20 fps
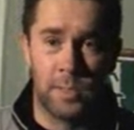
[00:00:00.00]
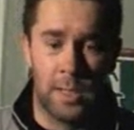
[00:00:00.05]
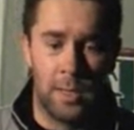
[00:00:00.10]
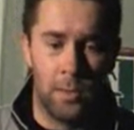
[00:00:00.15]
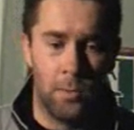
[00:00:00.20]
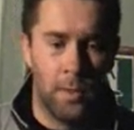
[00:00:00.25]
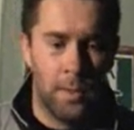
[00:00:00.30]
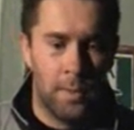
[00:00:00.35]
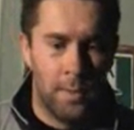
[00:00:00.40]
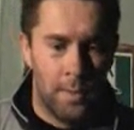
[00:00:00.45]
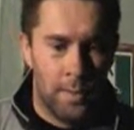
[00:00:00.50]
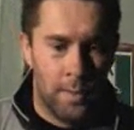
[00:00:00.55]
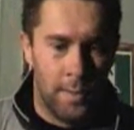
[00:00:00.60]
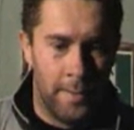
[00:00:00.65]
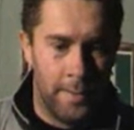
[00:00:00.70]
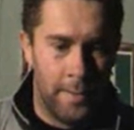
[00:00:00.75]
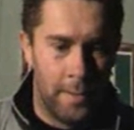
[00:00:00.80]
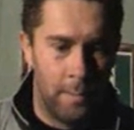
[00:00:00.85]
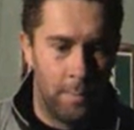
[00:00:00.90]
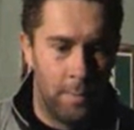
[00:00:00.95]
So
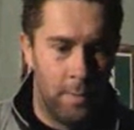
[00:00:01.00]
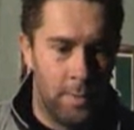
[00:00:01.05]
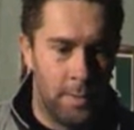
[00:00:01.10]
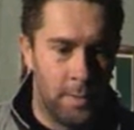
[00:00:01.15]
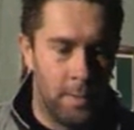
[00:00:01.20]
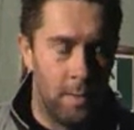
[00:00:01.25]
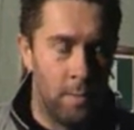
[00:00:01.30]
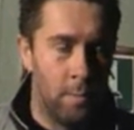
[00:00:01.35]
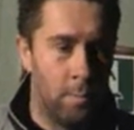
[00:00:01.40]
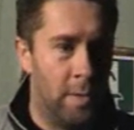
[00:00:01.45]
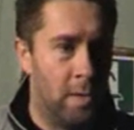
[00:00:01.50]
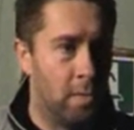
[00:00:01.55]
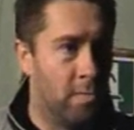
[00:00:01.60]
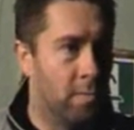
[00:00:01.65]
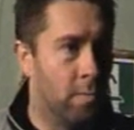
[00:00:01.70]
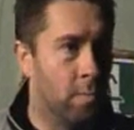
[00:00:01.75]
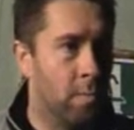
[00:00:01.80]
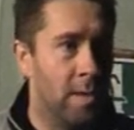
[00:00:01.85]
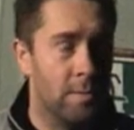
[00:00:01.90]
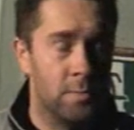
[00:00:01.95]
and both
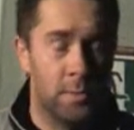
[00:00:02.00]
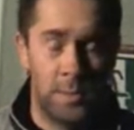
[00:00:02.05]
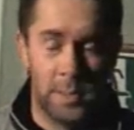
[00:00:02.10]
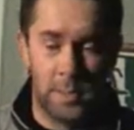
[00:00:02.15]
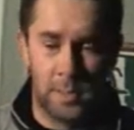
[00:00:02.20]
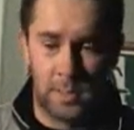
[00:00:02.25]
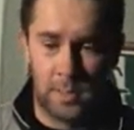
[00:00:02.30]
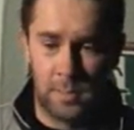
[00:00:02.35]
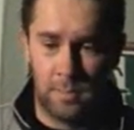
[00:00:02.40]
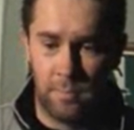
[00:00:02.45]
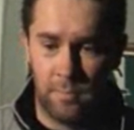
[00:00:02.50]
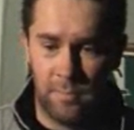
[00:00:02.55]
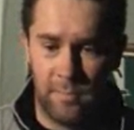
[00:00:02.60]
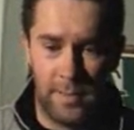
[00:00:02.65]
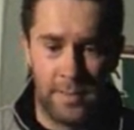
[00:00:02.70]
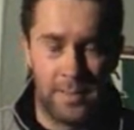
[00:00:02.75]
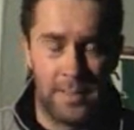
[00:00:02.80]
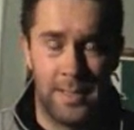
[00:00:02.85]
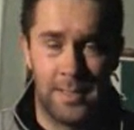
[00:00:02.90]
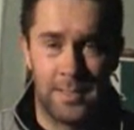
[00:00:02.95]
of them were absolutely
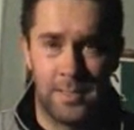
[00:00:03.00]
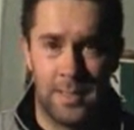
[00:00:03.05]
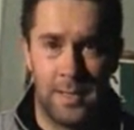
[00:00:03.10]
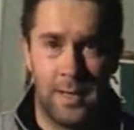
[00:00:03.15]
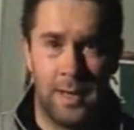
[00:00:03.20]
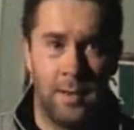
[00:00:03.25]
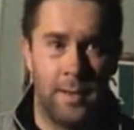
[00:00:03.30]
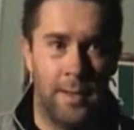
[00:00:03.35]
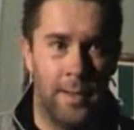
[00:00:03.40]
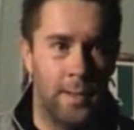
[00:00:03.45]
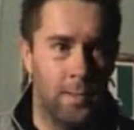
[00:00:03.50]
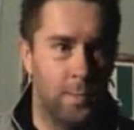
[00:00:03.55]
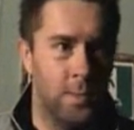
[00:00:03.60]
fantastic out there.